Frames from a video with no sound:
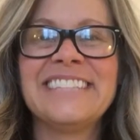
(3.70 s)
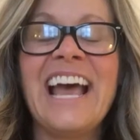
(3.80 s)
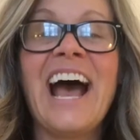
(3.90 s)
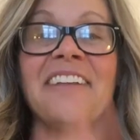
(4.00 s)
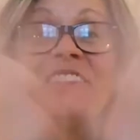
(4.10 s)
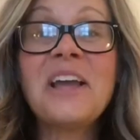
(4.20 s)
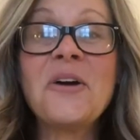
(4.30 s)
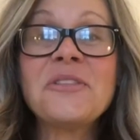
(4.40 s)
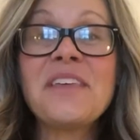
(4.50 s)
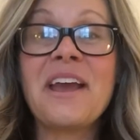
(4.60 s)

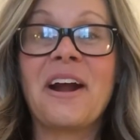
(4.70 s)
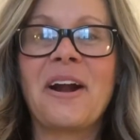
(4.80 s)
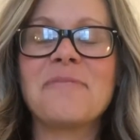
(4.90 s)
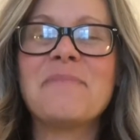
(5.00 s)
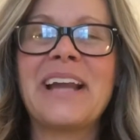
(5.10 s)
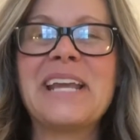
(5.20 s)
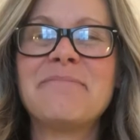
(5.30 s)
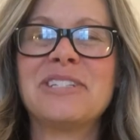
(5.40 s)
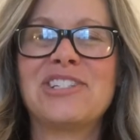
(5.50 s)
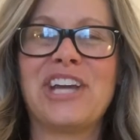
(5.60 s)
Hello there, my name
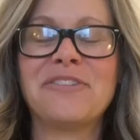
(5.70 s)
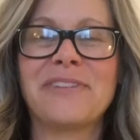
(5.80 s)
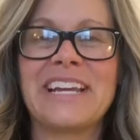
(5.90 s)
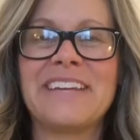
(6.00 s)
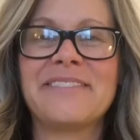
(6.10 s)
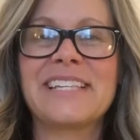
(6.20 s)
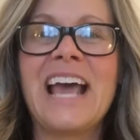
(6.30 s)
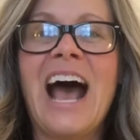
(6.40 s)
is Jen Reaves.